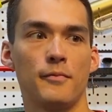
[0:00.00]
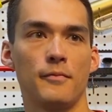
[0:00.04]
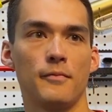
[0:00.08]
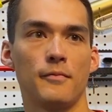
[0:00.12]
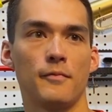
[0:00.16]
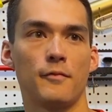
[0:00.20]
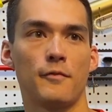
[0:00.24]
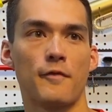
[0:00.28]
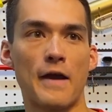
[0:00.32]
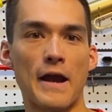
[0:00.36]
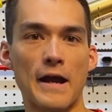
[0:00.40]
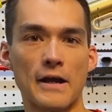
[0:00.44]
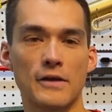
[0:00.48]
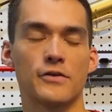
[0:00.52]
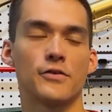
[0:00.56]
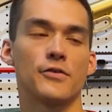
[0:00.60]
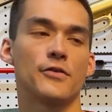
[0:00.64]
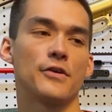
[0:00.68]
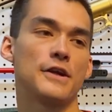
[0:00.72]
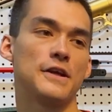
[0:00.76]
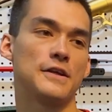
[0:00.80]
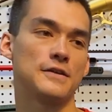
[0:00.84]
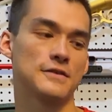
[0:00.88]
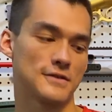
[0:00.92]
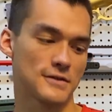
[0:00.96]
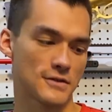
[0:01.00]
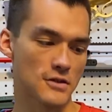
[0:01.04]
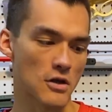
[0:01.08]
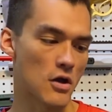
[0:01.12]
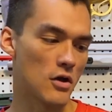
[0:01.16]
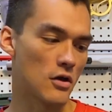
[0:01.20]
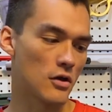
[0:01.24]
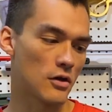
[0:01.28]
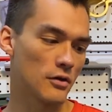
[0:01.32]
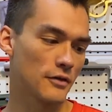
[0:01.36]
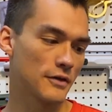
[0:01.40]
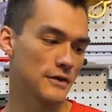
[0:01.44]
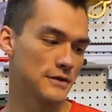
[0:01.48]
factory
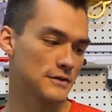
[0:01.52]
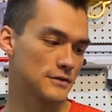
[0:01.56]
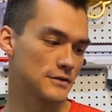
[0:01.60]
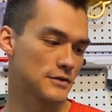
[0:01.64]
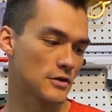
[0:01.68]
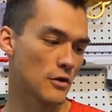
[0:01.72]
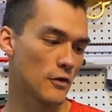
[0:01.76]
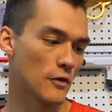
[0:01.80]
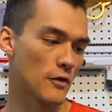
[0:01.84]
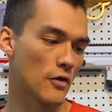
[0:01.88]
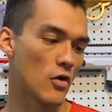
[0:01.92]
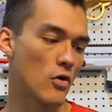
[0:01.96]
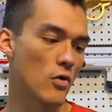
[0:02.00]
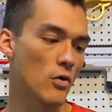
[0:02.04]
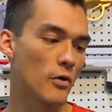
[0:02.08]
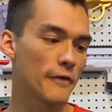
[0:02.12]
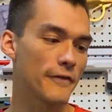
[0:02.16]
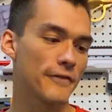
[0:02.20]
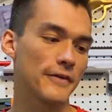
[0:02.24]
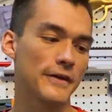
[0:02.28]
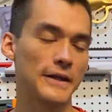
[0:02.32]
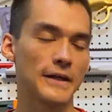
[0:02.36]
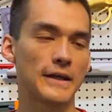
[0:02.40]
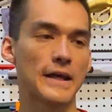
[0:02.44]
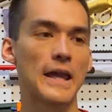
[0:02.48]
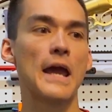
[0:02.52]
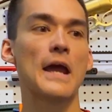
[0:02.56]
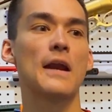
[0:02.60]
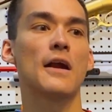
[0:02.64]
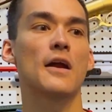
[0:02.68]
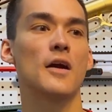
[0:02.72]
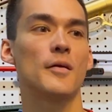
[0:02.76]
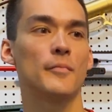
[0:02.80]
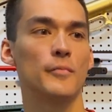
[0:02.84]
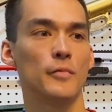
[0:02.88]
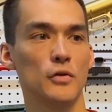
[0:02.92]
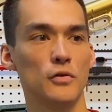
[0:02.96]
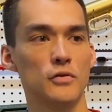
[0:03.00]
installed, and so the whole thing can
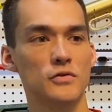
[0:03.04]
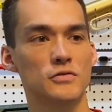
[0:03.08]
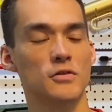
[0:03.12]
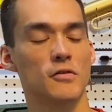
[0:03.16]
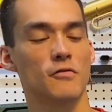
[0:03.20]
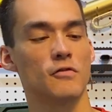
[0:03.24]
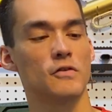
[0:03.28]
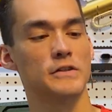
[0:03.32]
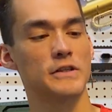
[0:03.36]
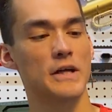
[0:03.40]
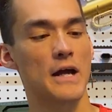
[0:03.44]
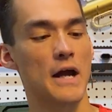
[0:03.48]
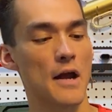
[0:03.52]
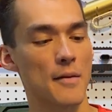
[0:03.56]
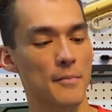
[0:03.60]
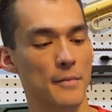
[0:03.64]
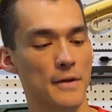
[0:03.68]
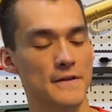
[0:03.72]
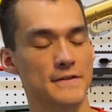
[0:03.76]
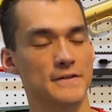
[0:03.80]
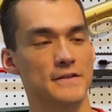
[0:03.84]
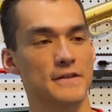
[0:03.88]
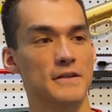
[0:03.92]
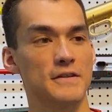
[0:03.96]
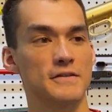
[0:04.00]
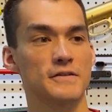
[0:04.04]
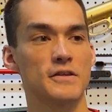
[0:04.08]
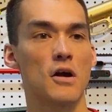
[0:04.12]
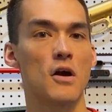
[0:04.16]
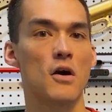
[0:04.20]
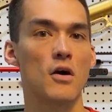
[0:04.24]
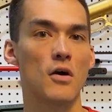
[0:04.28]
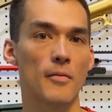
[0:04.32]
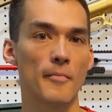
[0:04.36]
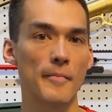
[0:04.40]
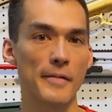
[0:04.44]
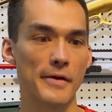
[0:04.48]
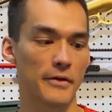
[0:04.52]
come loose over time because it is an
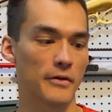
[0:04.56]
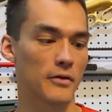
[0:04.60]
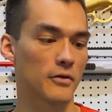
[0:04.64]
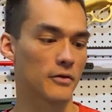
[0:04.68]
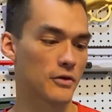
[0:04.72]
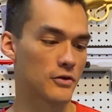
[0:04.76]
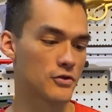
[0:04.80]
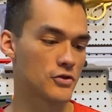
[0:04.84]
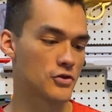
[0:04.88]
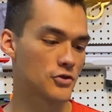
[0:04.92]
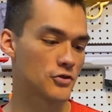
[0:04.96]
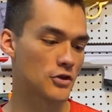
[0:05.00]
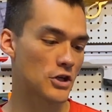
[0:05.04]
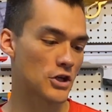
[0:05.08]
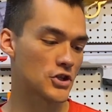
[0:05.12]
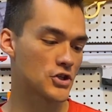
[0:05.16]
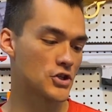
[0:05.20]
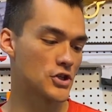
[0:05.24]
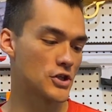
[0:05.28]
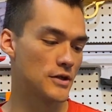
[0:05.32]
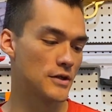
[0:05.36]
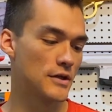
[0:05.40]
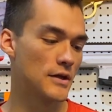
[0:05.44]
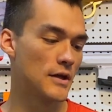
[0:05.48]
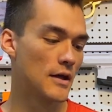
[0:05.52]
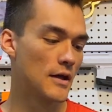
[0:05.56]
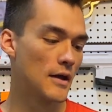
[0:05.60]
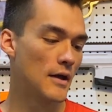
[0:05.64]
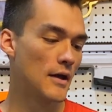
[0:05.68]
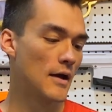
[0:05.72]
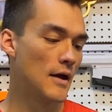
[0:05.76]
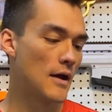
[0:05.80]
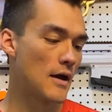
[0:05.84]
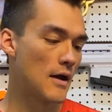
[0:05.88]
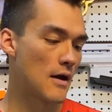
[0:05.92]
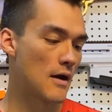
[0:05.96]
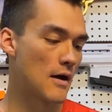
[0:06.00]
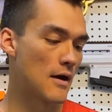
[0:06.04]
all metal construction,
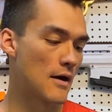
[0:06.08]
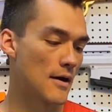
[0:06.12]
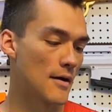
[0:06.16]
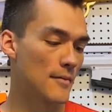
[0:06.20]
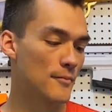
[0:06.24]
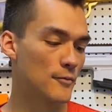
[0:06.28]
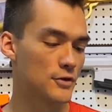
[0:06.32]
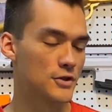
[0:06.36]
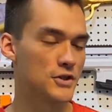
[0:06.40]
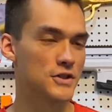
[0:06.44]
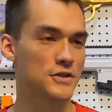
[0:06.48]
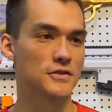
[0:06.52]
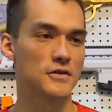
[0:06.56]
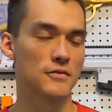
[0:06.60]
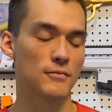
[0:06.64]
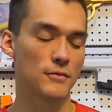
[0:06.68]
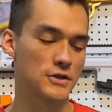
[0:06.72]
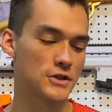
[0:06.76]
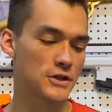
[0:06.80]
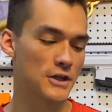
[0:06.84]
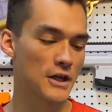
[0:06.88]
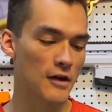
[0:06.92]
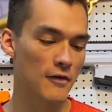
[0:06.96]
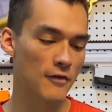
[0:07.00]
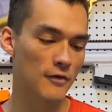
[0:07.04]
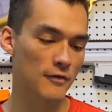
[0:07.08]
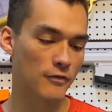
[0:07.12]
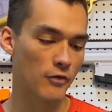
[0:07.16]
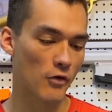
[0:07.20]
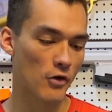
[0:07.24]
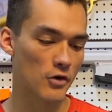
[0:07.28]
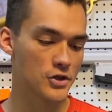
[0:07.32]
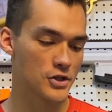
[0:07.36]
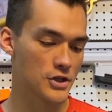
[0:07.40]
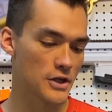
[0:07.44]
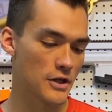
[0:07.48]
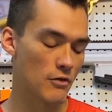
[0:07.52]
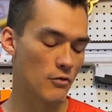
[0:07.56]
which is kind of
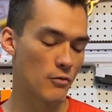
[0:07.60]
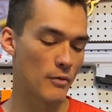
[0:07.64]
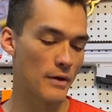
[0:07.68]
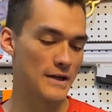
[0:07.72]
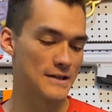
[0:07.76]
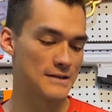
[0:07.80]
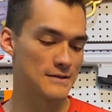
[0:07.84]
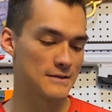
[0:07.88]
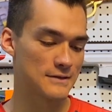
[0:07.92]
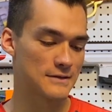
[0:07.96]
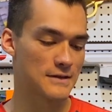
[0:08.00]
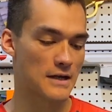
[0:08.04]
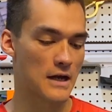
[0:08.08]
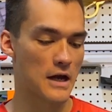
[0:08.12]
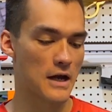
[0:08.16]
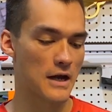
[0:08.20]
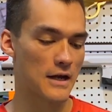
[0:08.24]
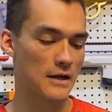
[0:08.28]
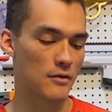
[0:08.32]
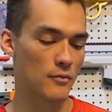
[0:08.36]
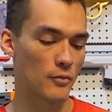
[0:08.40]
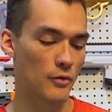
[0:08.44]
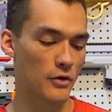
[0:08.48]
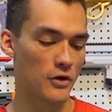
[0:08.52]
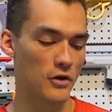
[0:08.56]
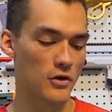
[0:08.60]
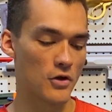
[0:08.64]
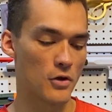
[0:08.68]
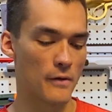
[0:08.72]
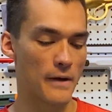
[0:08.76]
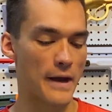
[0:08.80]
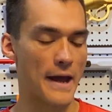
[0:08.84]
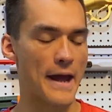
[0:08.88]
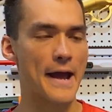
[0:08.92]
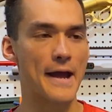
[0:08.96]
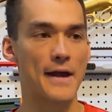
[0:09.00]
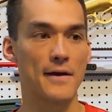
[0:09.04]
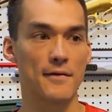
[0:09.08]
unfortunate the way it's designed, where you
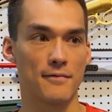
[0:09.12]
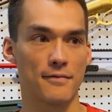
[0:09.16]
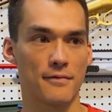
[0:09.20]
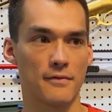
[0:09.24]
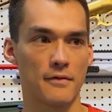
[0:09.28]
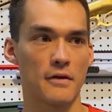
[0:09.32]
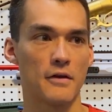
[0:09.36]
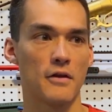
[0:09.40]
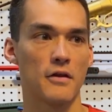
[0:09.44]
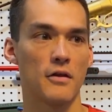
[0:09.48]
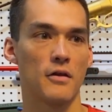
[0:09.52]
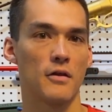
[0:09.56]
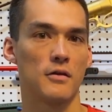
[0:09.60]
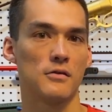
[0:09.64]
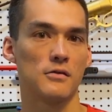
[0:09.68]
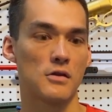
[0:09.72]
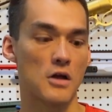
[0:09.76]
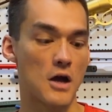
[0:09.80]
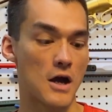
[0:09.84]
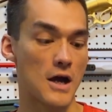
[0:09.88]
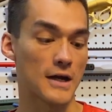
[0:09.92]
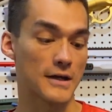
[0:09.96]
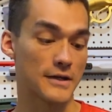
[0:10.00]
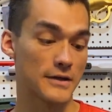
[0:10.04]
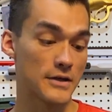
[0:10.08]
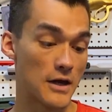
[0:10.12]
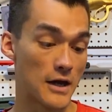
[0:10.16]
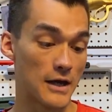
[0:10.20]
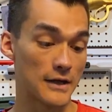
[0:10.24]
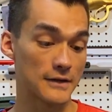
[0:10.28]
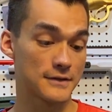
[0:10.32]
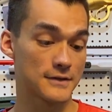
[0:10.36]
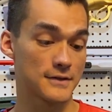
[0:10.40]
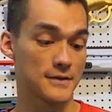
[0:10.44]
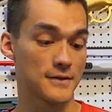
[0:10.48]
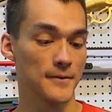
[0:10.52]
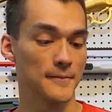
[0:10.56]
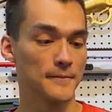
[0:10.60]
don't have lock nuts.